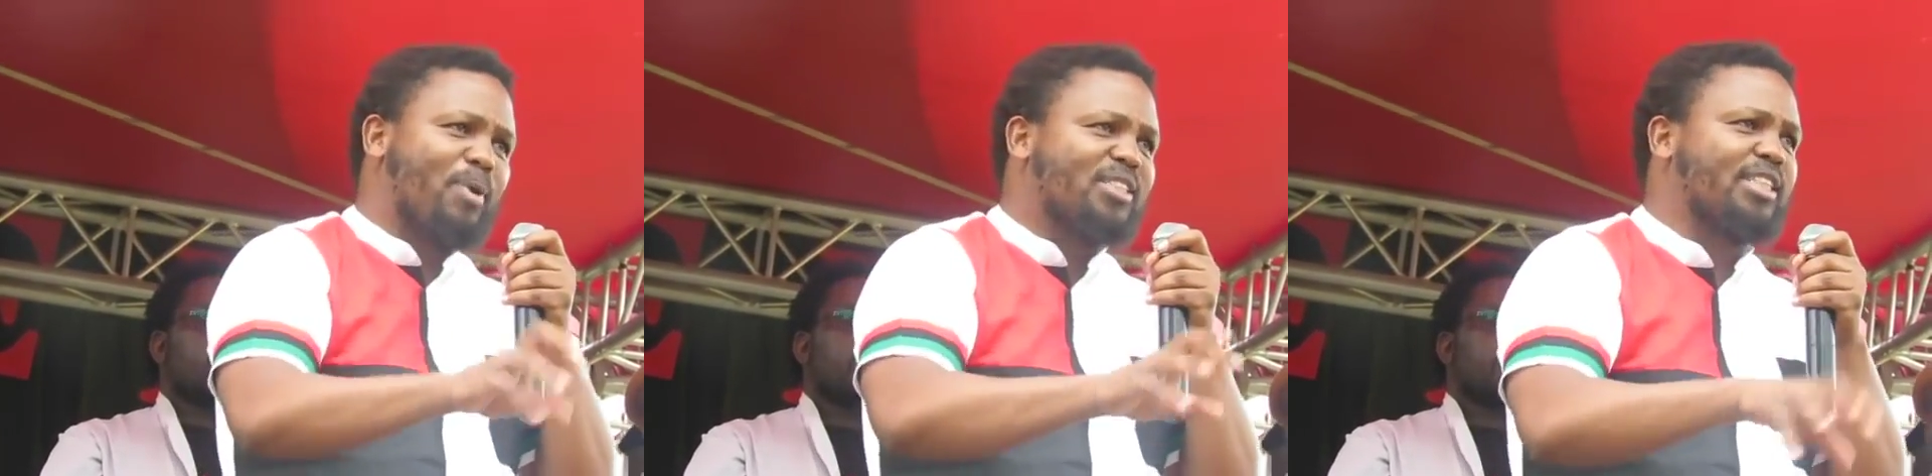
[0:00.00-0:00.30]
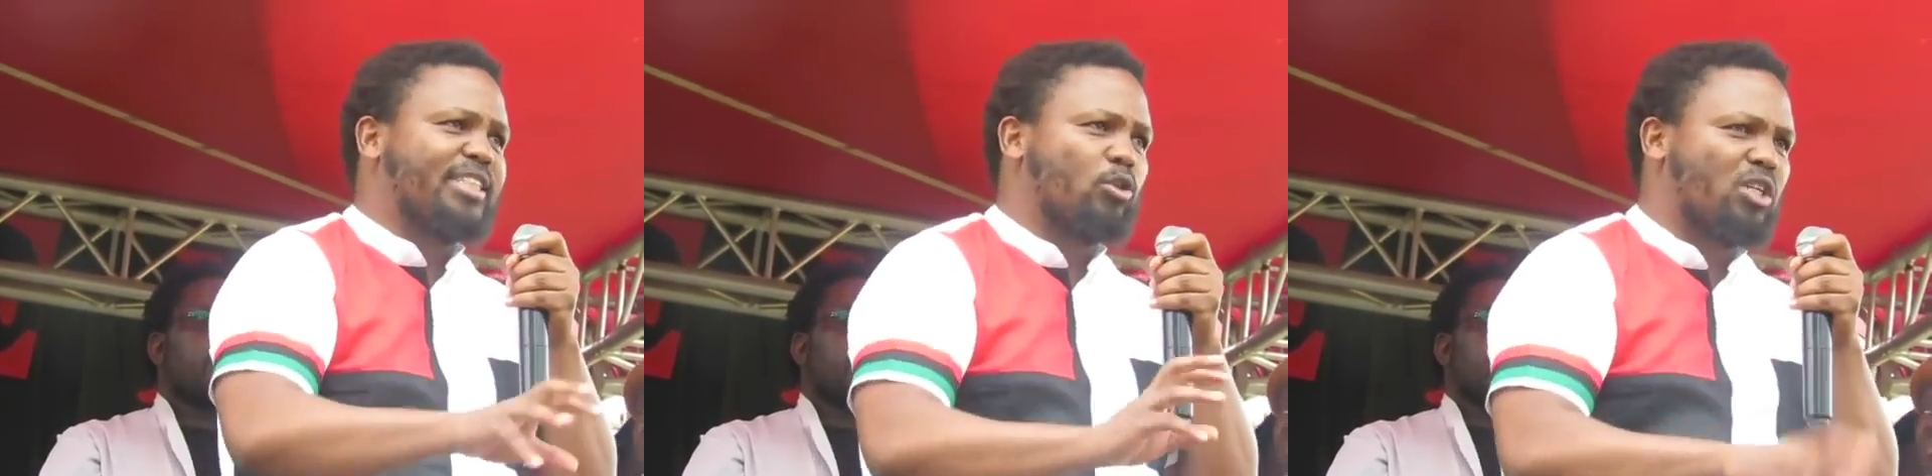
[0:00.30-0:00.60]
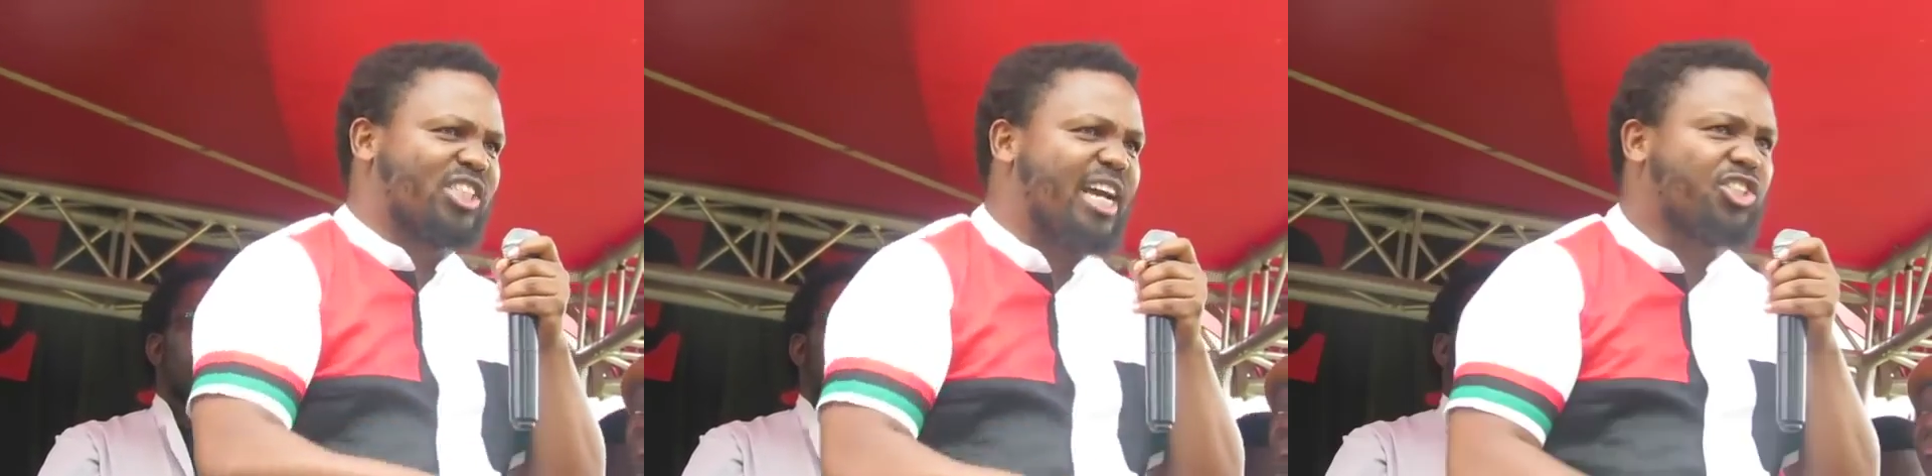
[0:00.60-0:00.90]
business
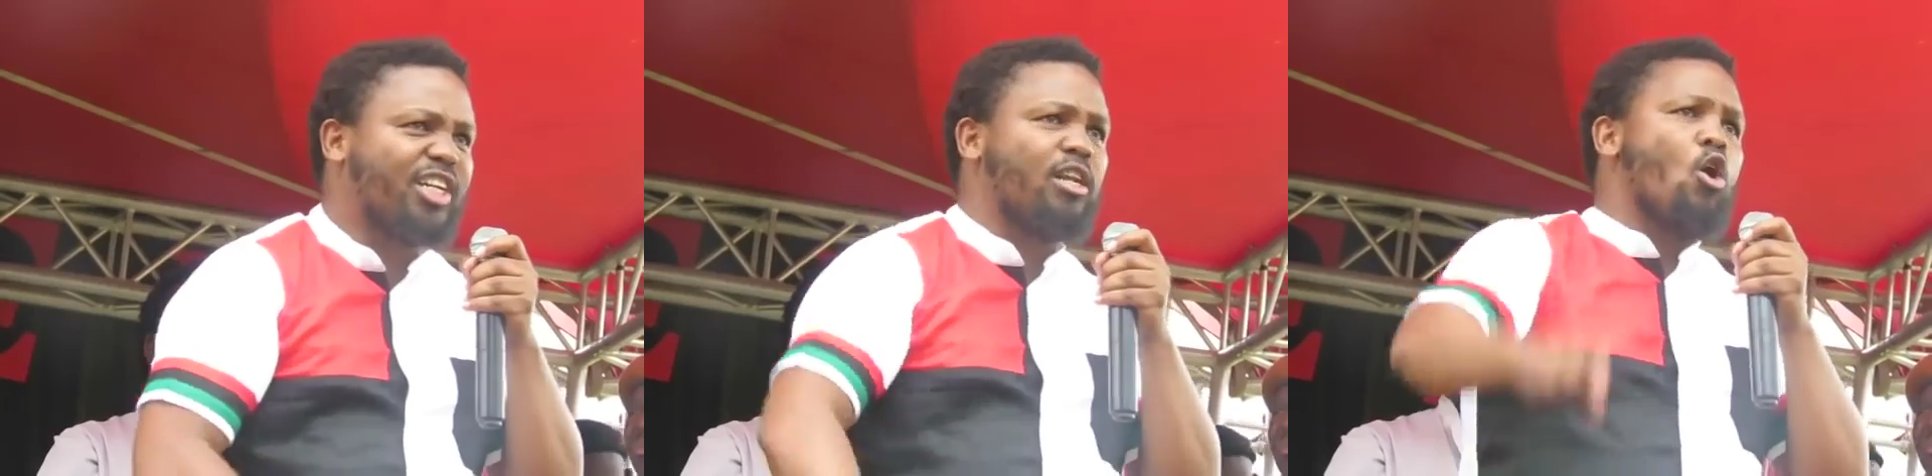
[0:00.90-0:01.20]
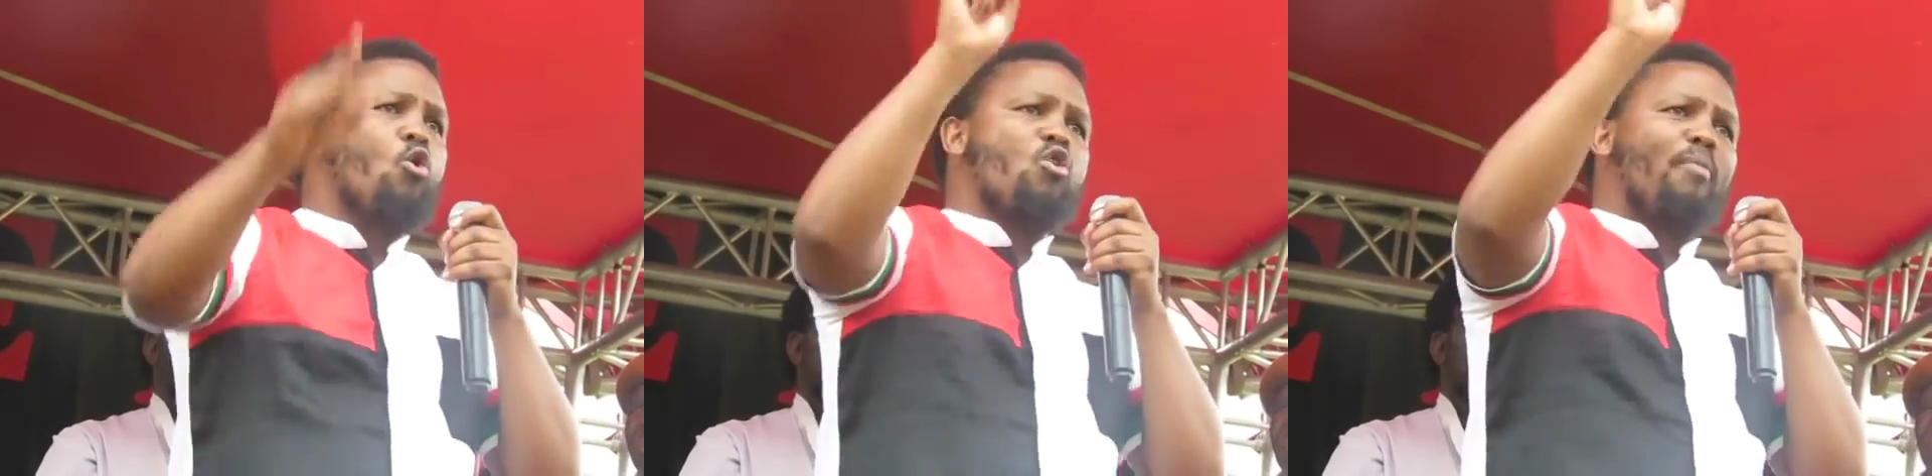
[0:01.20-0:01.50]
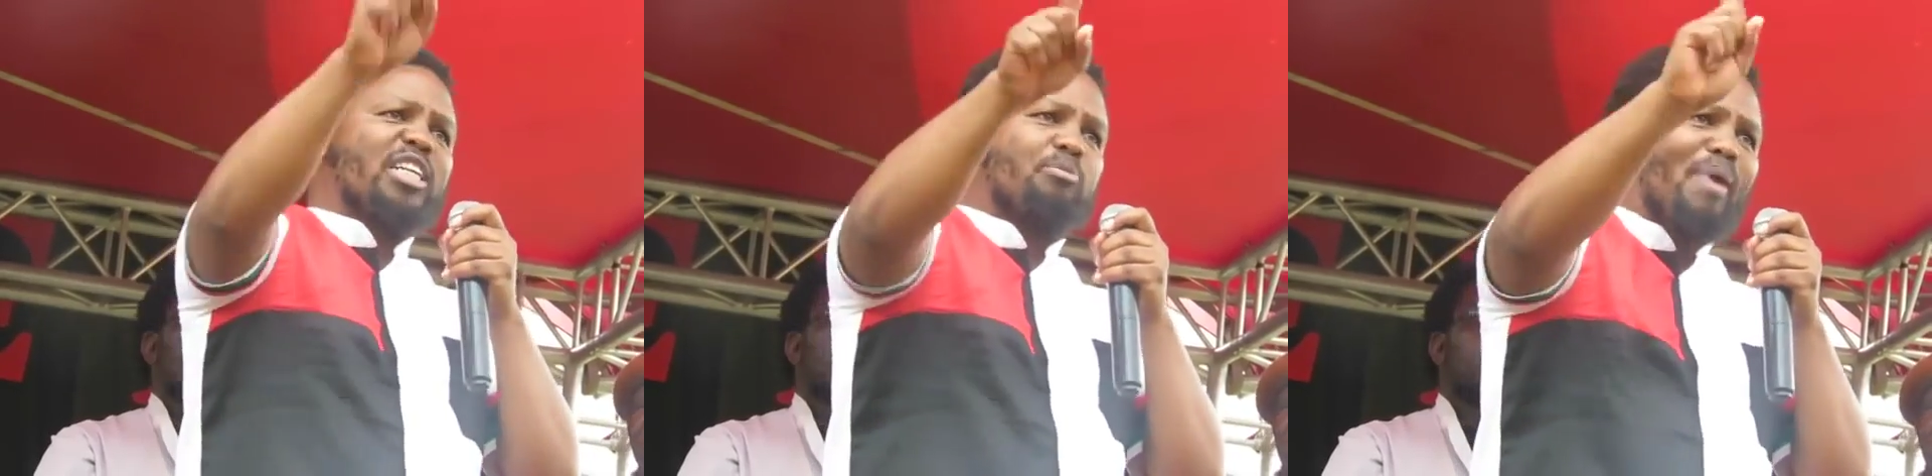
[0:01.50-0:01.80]
association. We
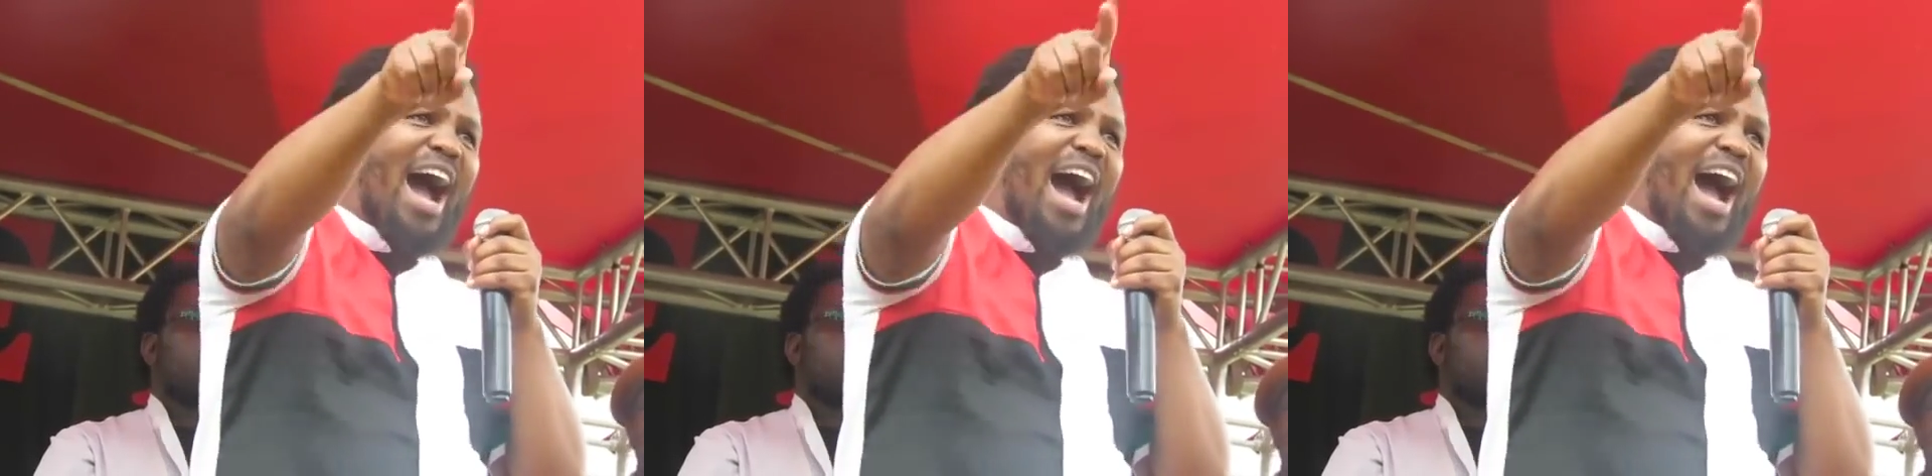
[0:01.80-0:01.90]
must